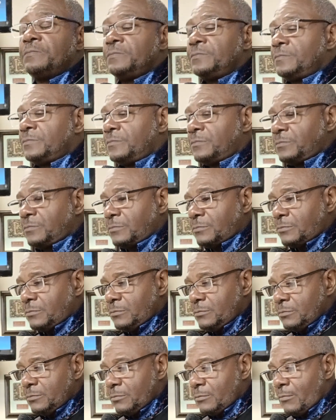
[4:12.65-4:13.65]
Part two. Part
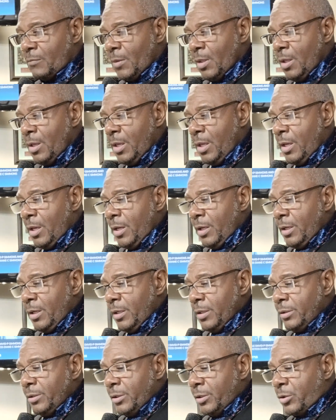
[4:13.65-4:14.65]
two
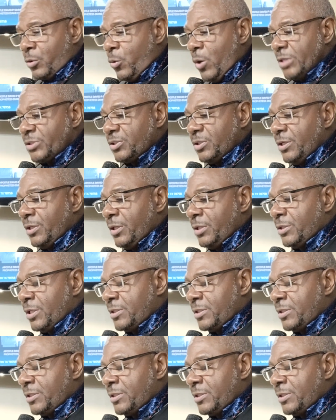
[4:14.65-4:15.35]
question,